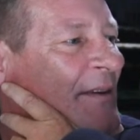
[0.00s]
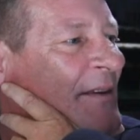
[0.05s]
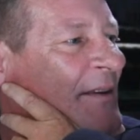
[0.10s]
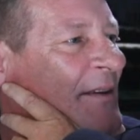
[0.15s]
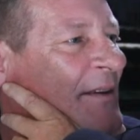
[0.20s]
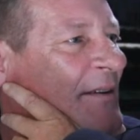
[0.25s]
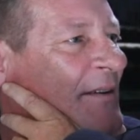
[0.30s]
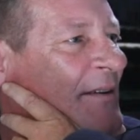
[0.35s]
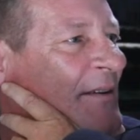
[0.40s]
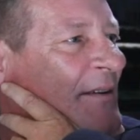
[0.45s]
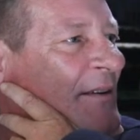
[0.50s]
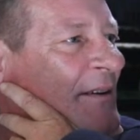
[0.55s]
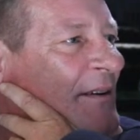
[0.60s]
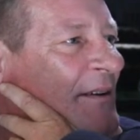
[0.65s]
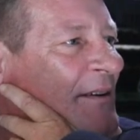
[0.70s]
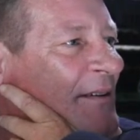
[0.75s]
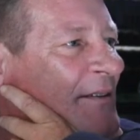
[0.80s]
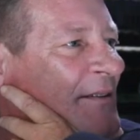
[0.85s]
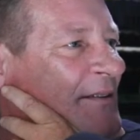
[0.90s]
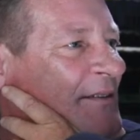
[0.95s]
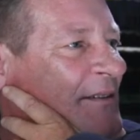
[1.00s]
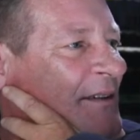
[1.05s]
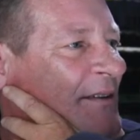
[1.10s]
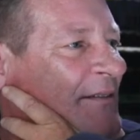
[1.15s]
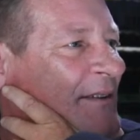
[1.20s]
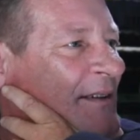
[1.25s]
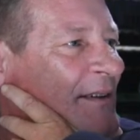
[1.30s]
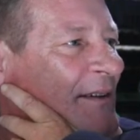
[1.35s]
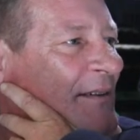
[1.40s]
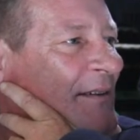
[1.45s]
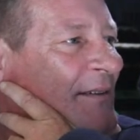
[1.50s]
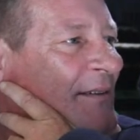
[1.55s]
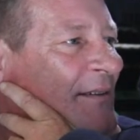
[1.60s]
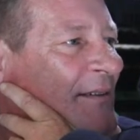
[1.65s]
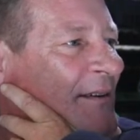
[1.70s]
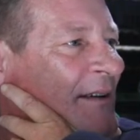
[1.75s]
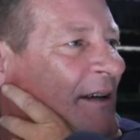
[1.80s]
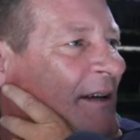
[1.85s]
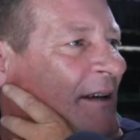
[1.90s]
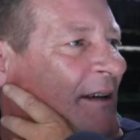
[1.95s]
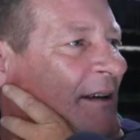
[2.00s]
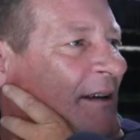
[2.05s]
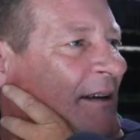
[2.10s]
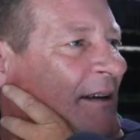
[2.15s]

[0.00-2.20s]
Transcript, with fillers: and all that other stuff. Oh, okay.